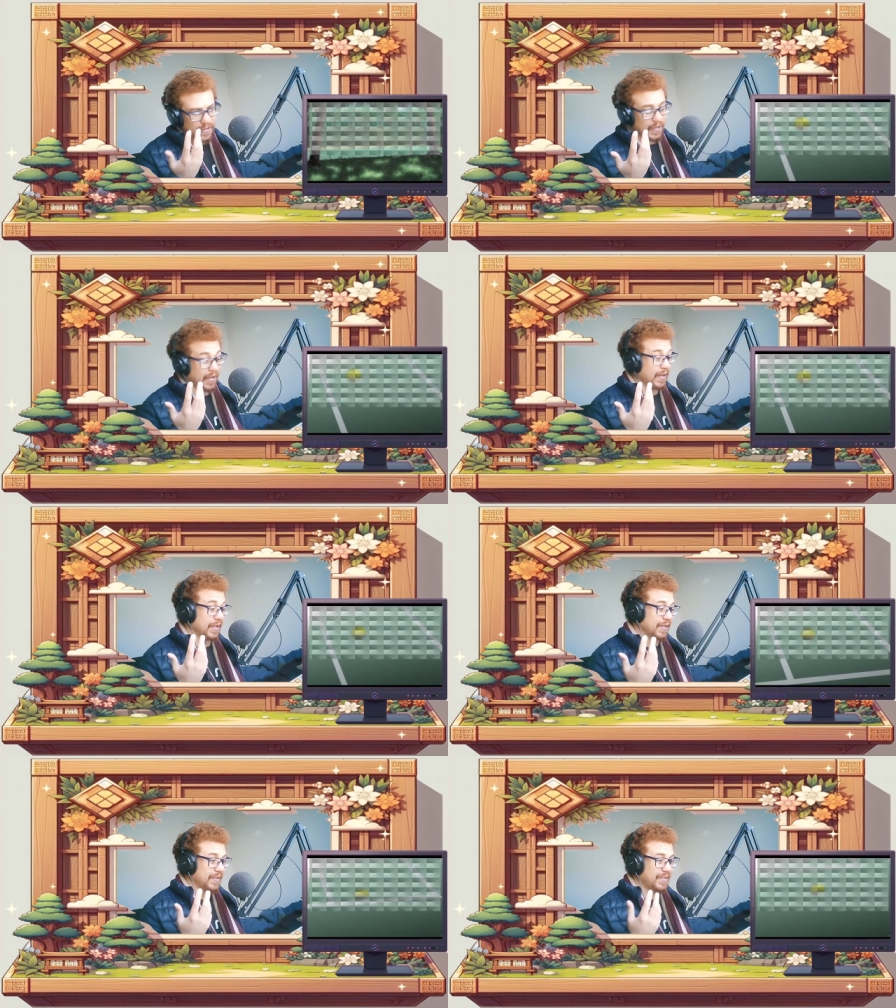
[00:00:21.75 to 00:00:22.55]

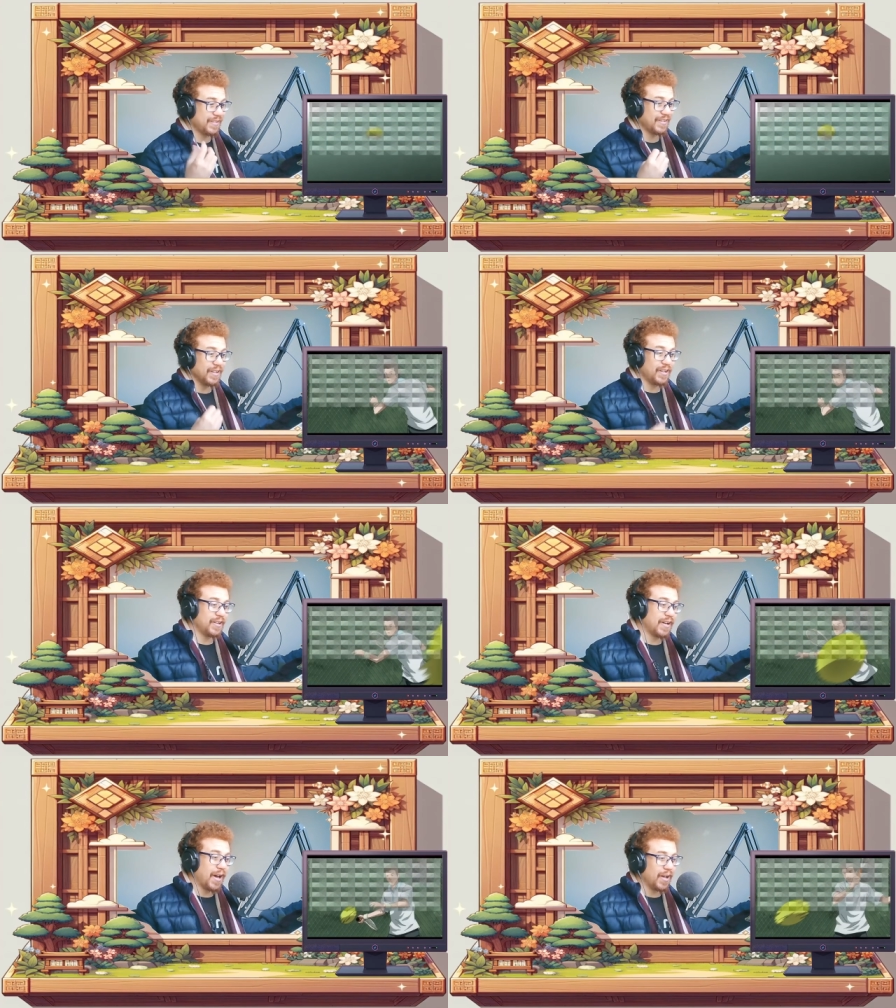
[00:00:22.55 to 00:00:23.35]
And yeah,
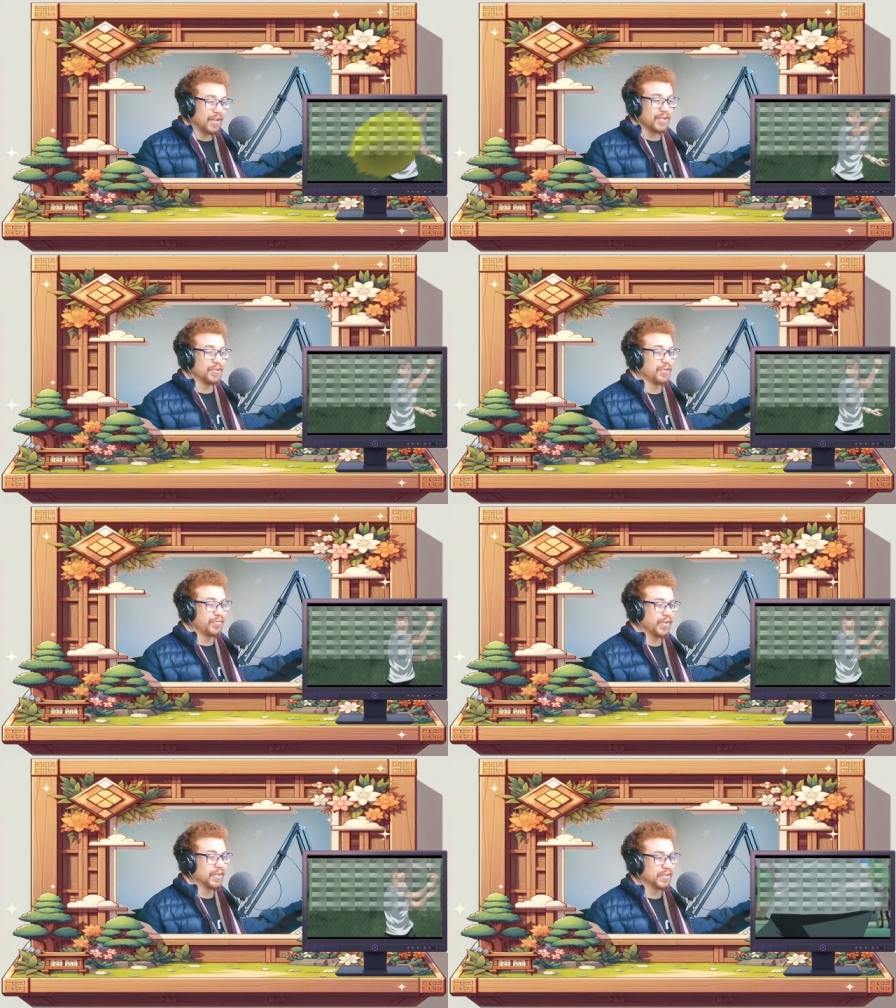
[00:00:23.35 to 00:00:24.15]
L
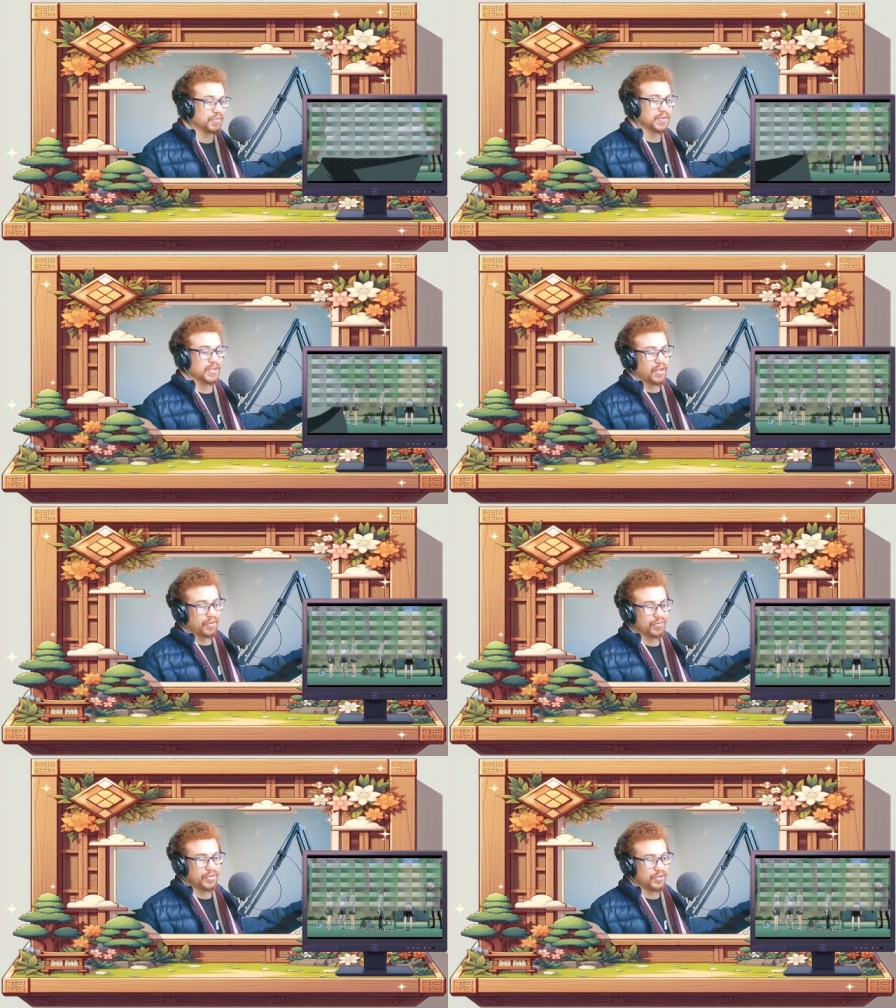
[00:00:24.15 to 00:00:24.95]
revealed
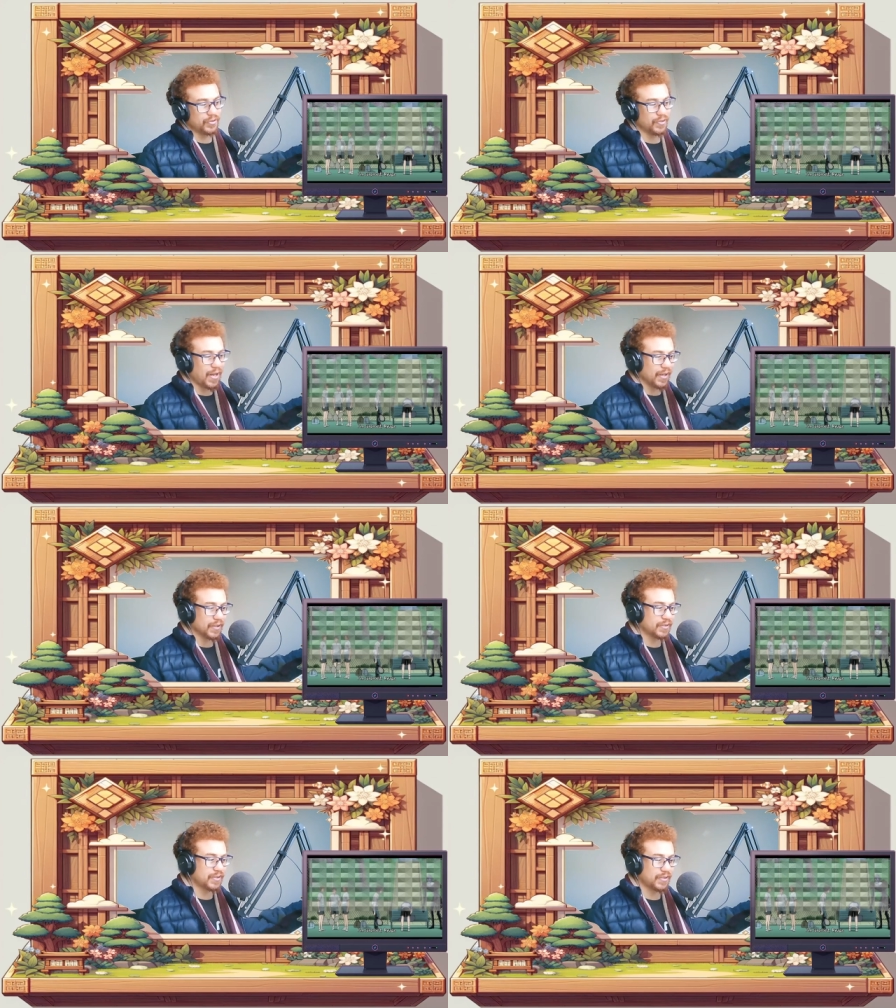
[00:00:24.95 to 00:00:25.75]
himself to
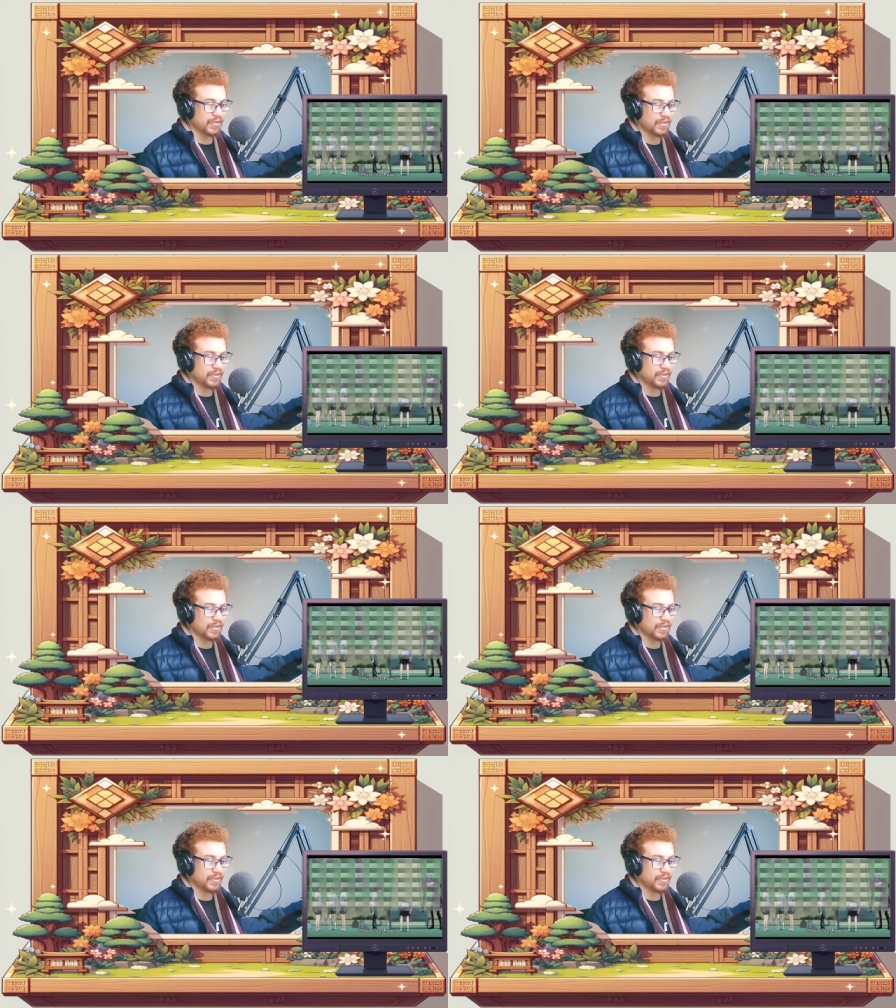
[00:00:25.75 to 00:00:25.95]
Light.